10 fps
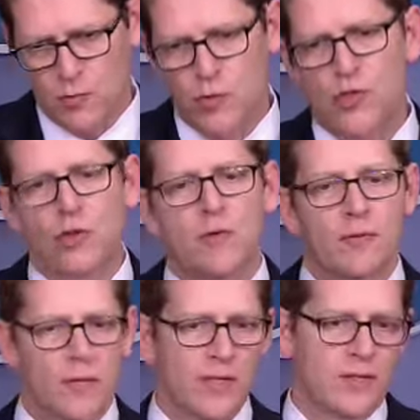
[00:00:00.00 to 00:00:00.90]
in return
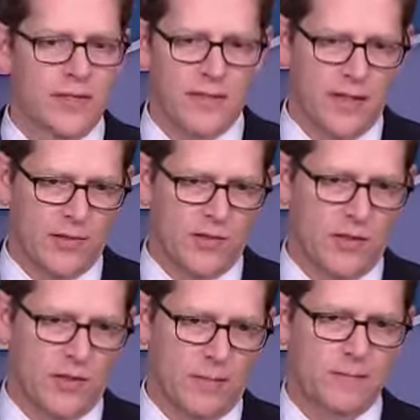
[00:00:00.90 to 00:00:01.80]
for lifting the debt
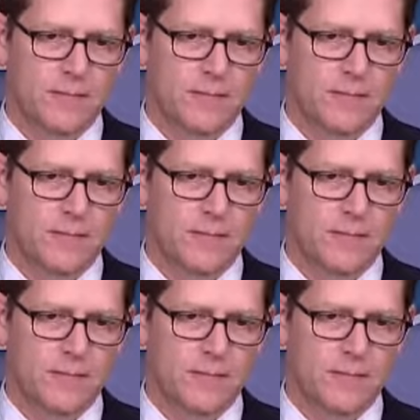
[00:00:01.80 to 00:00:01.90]
ceiling.